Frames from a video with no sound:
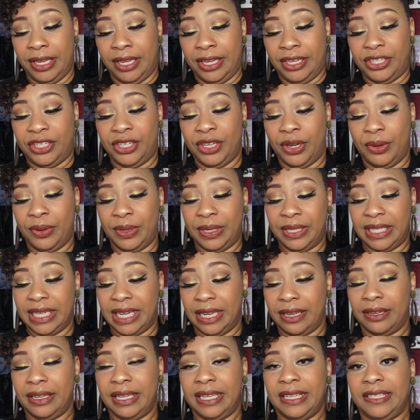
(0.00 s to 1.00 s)
show and
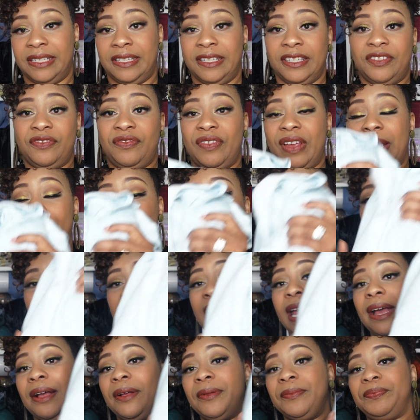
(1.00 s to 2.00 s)
tell is this fabric.
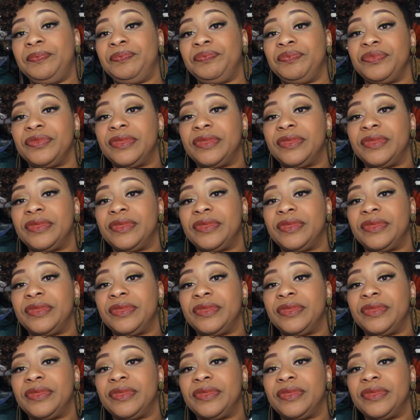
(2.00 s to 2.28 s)
Now